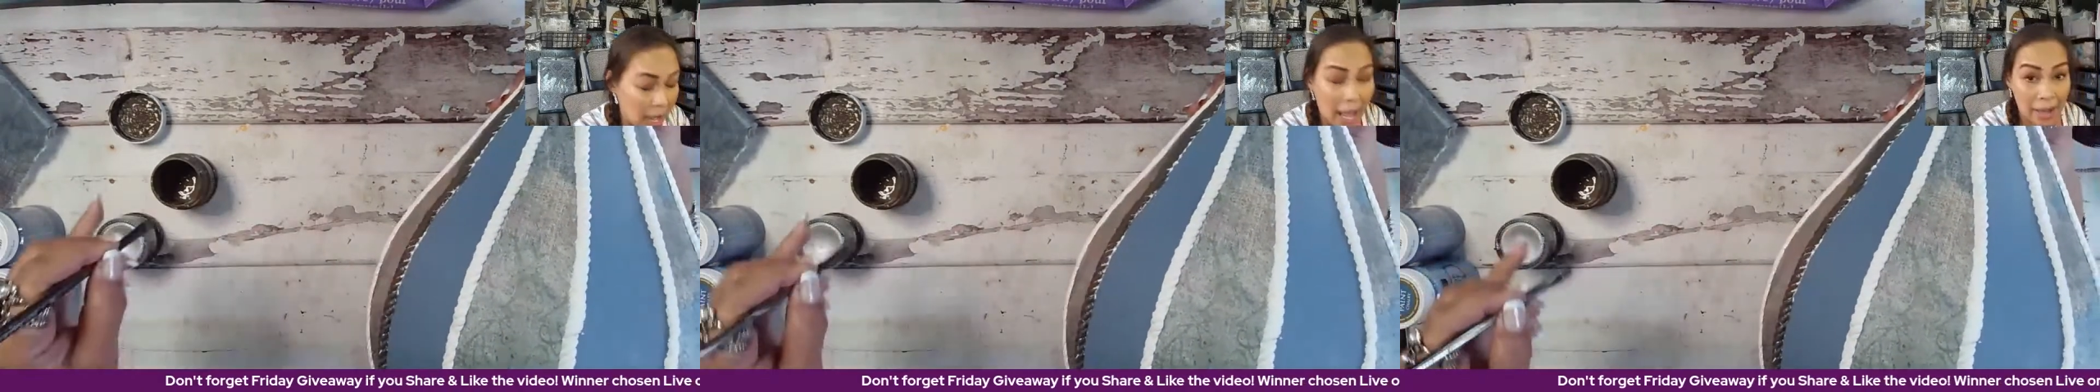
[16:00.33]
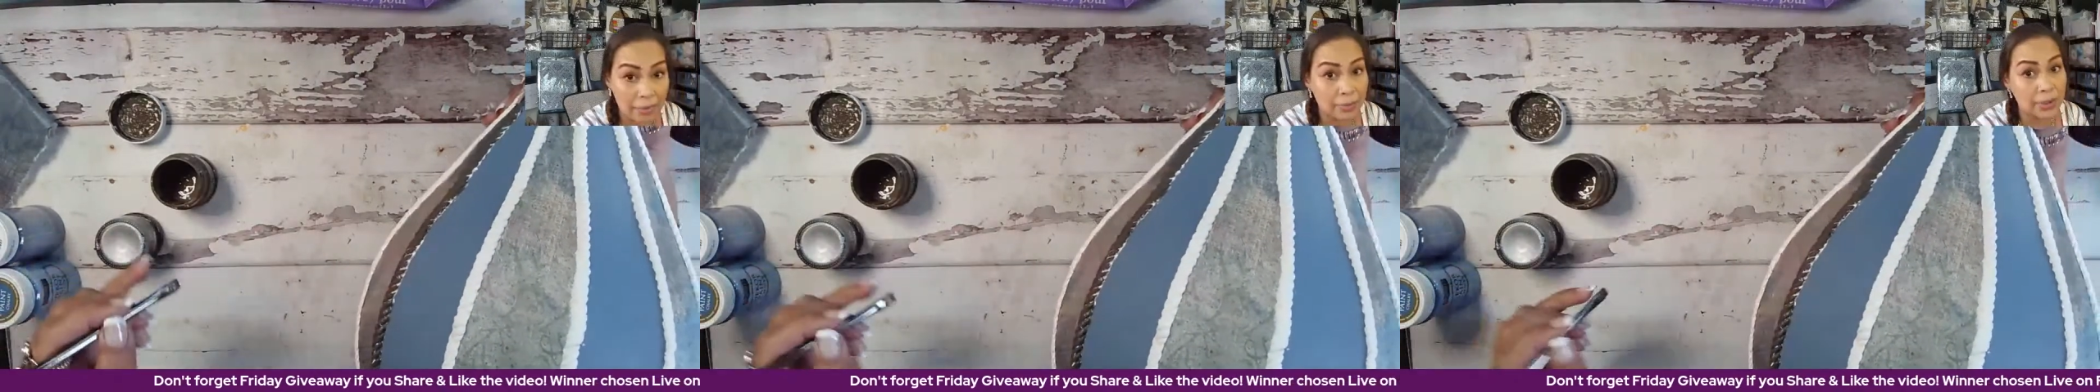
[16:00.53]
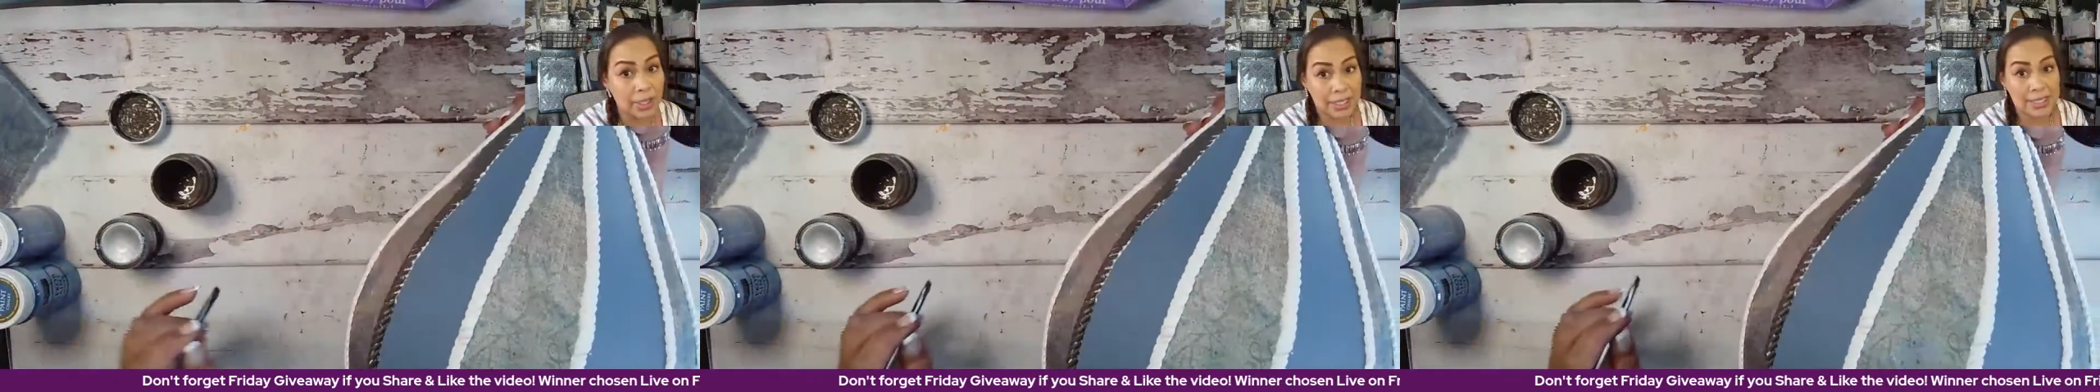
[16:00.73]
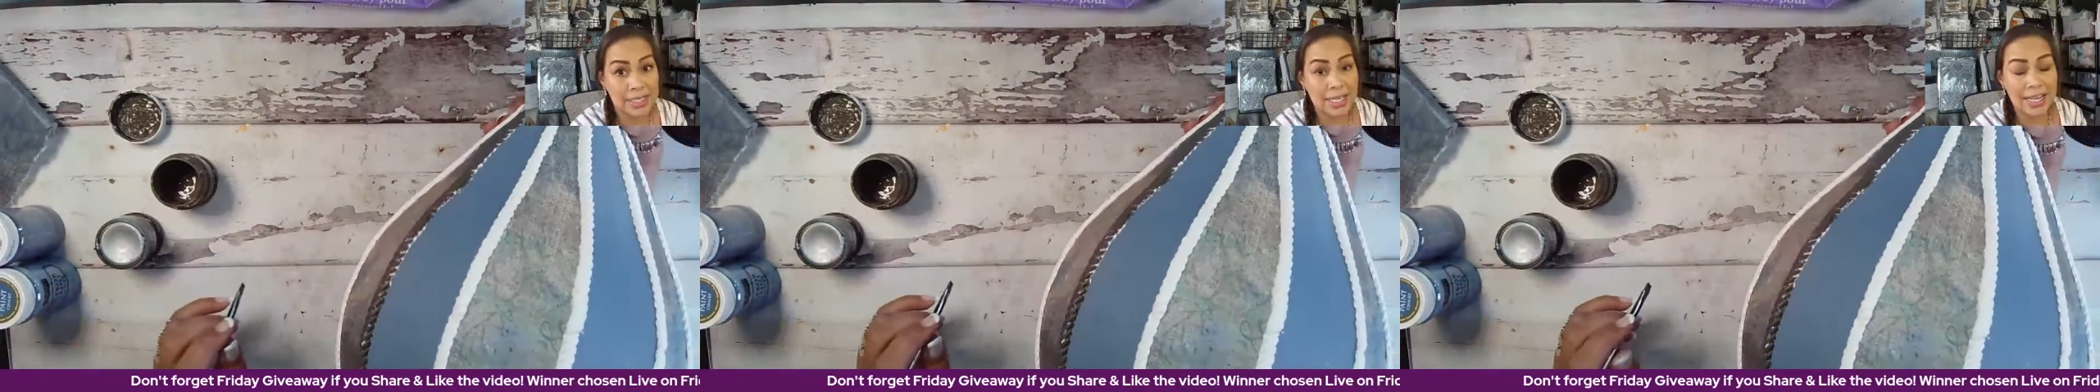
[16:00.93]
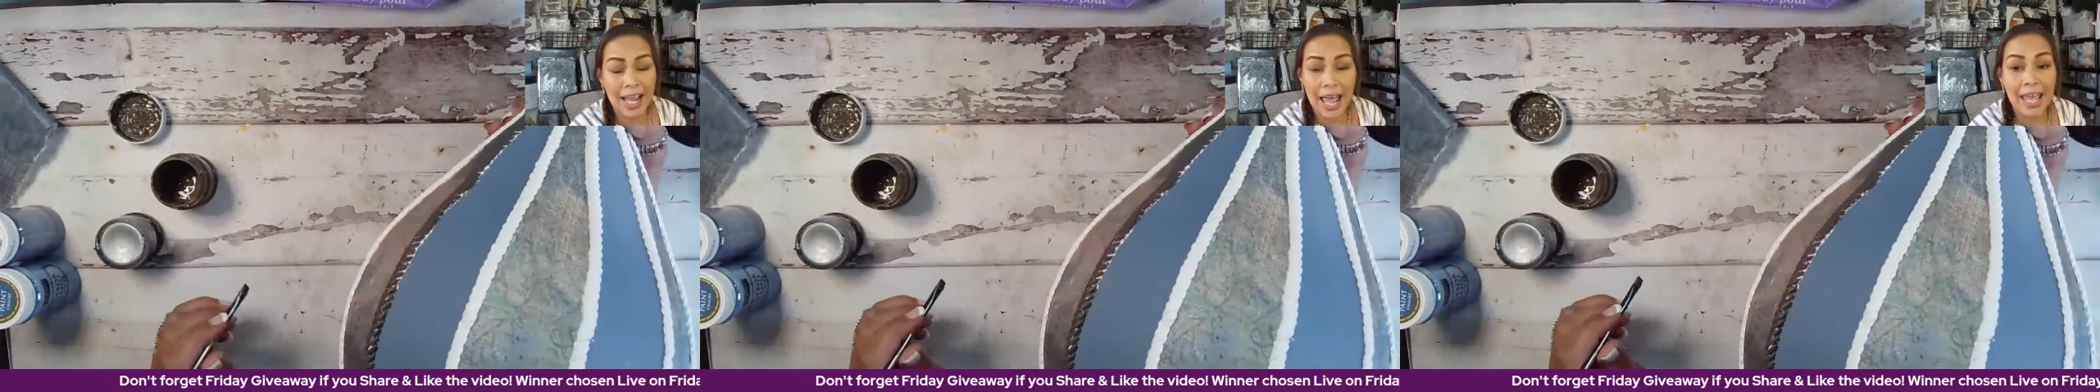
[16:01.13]
I really
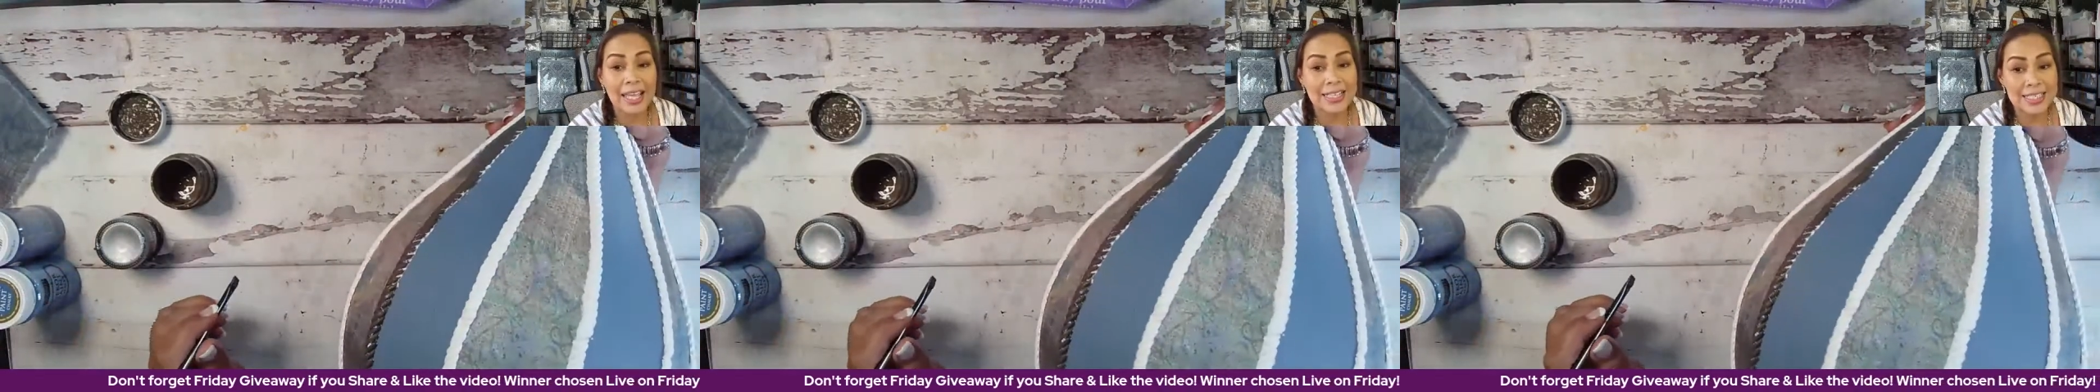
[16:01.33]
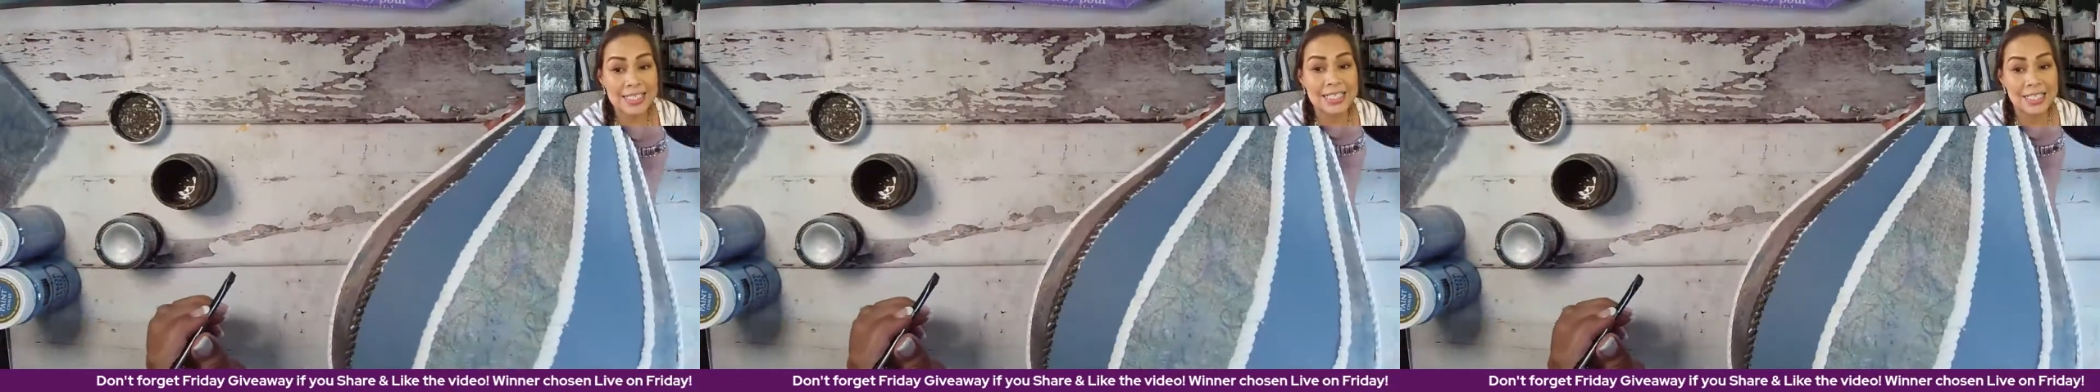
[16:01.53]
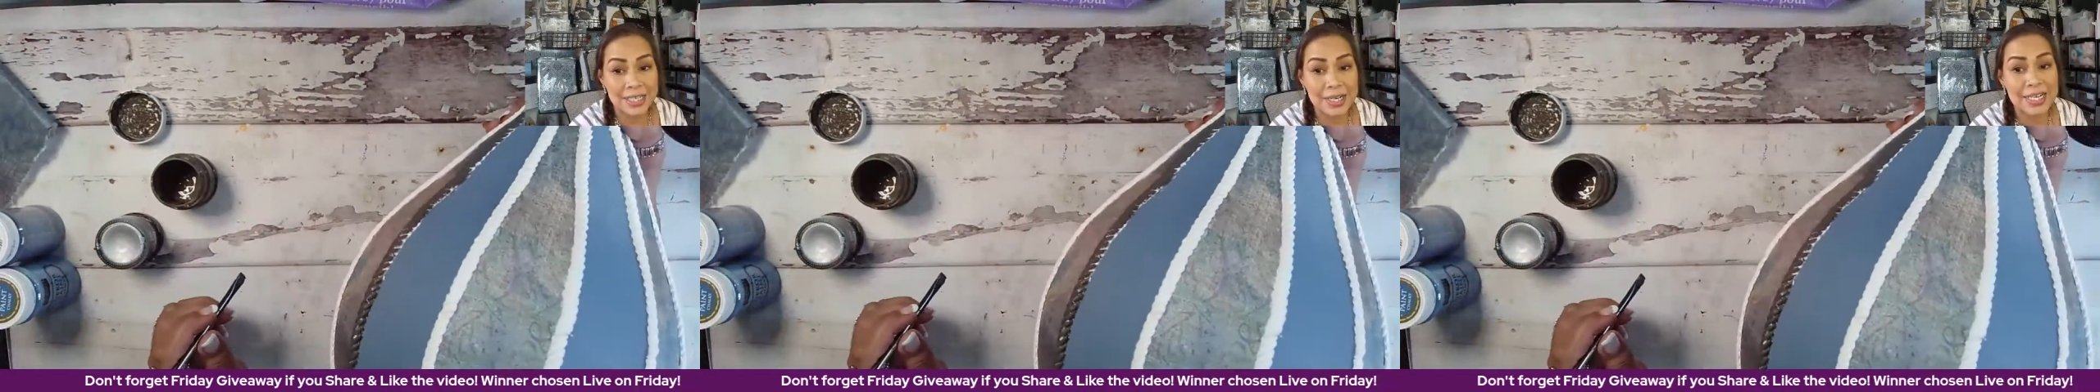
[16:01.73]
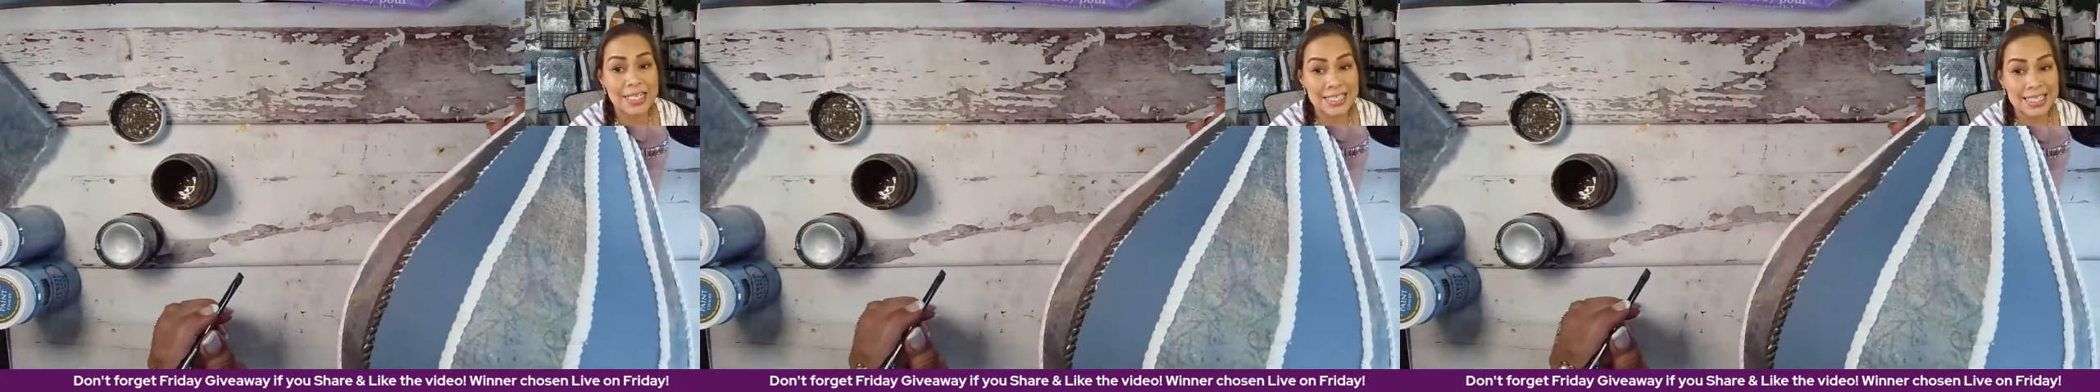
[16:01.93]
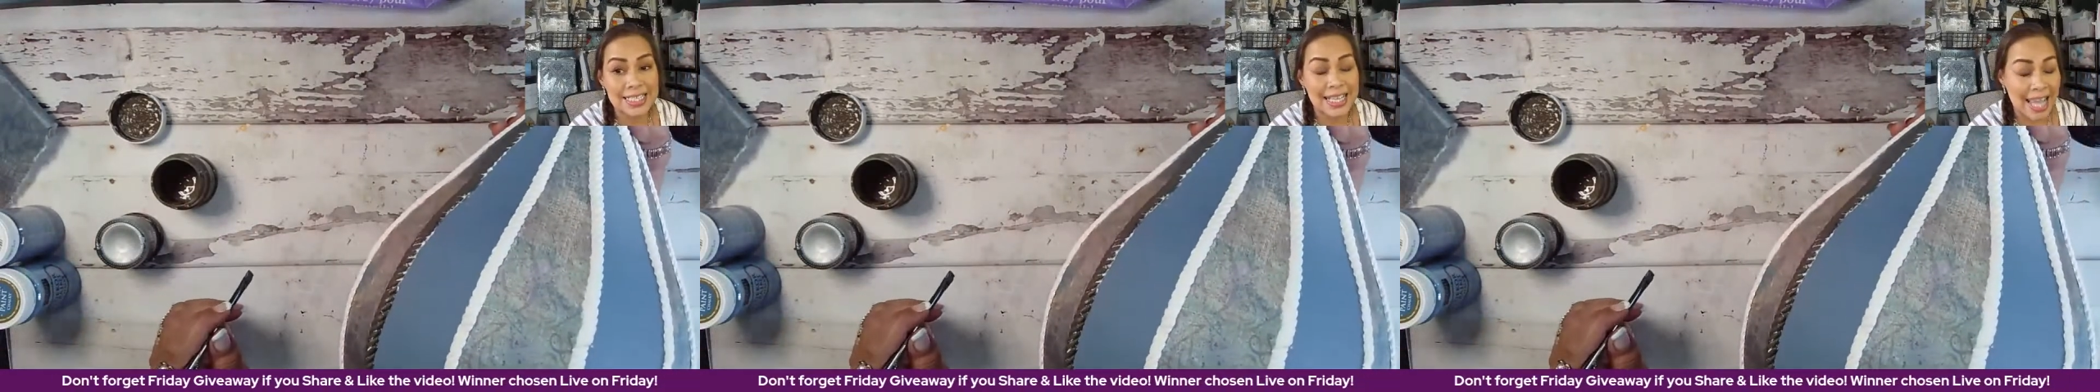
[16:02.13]
did. I
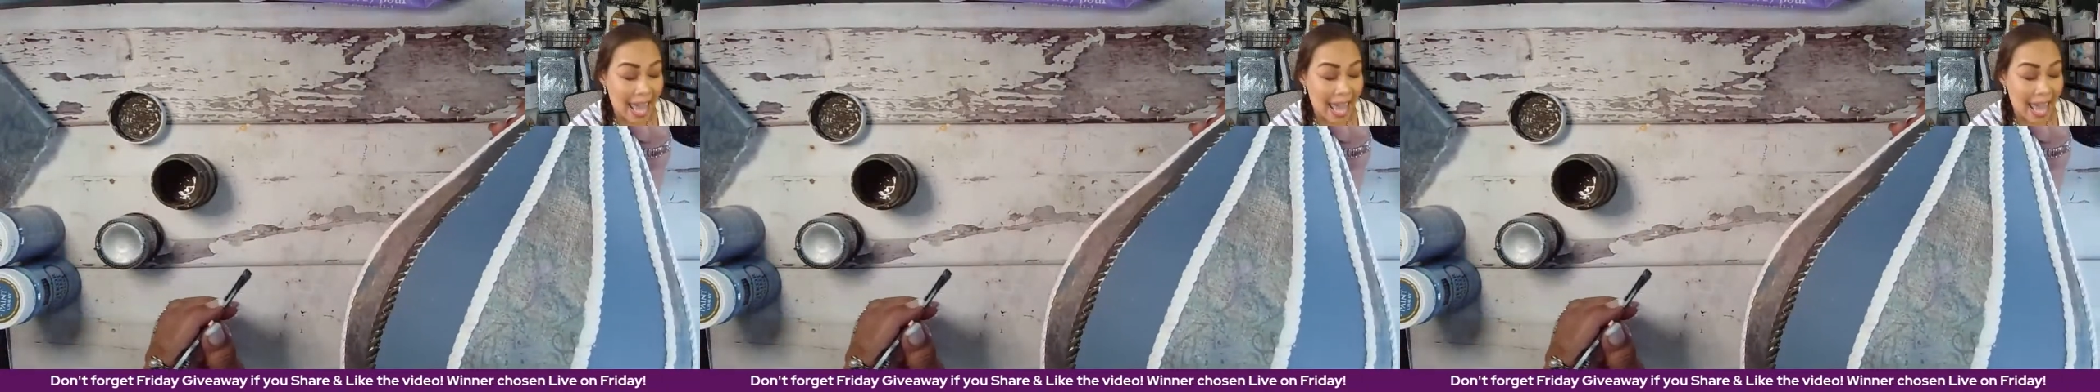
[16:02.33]
seriously